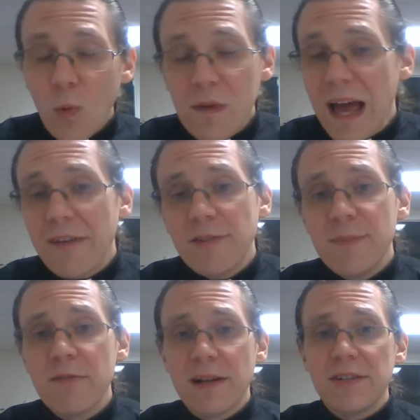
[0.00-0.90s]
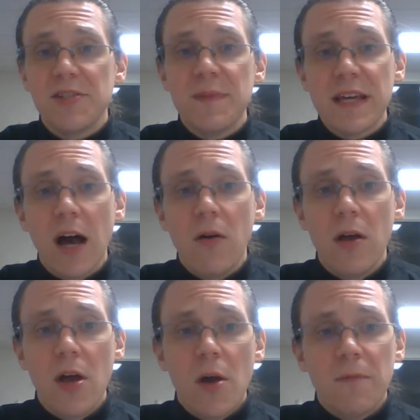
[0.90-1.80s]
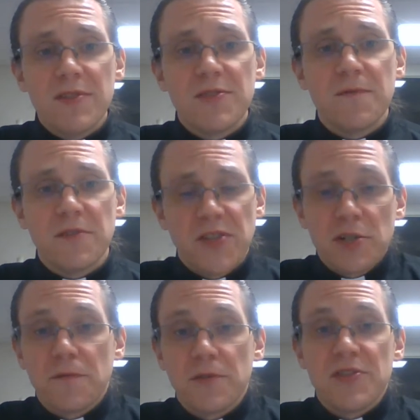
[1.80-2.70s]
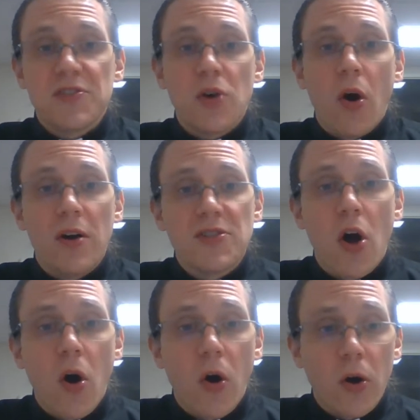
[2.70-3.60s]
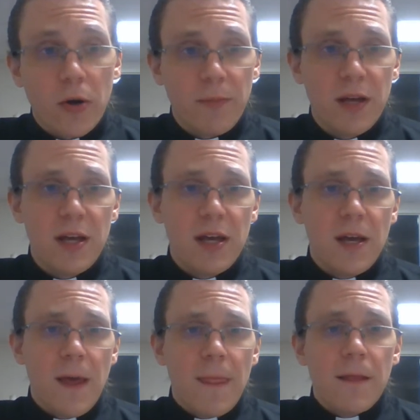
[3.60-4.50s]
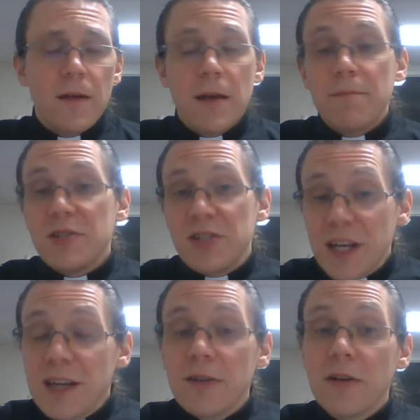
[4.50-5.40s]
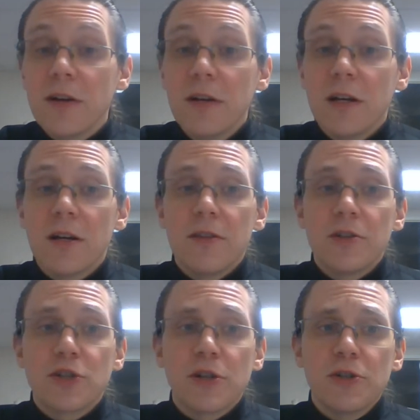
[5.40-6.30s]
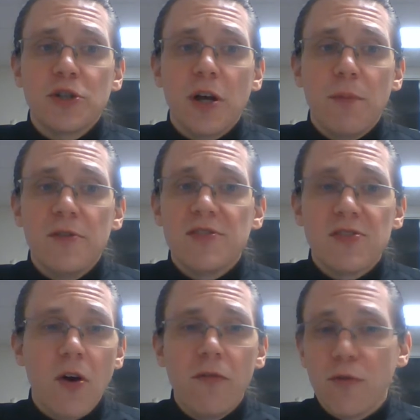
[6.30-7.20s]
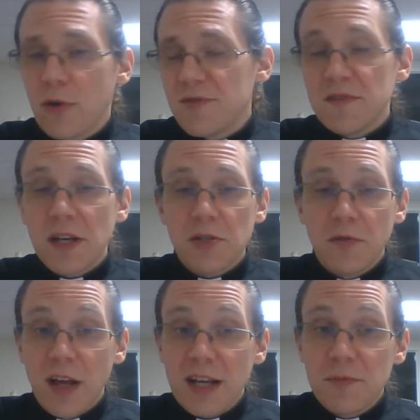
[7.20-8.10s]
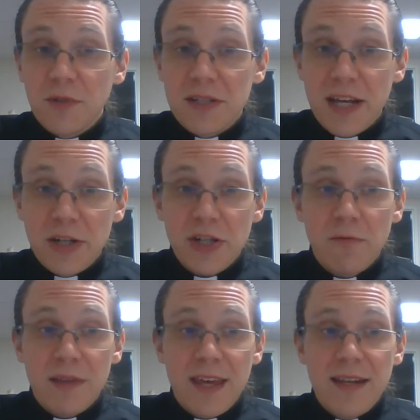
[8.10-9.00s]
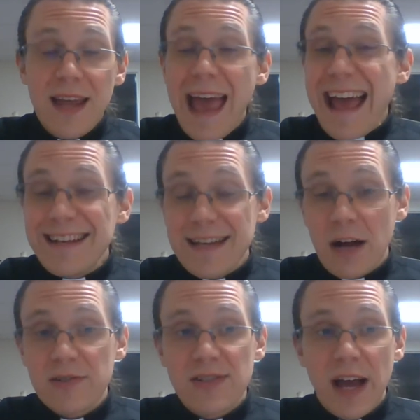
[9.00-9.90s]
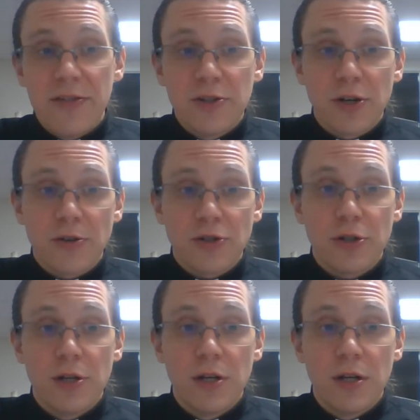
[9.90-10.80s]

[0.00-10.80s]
We have to be ready to speak out when such forces cause harm. In particular, the church opposes all forms of sexual exploitation within and outside the church.